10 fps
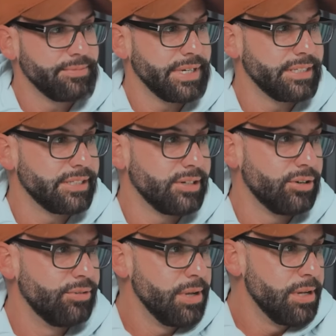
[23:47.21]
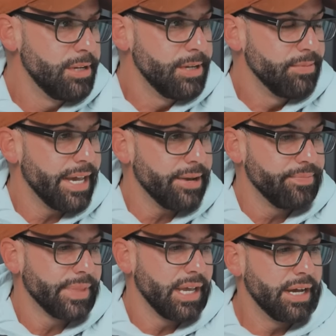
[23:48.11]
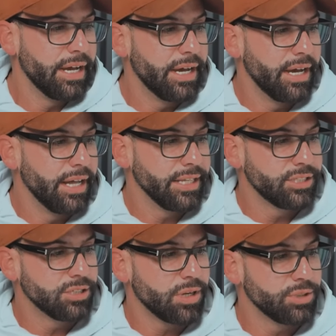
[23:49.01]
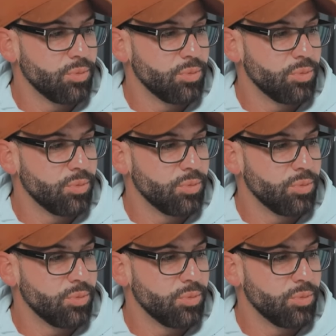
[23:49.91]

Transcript: And so, yeah, let's just watch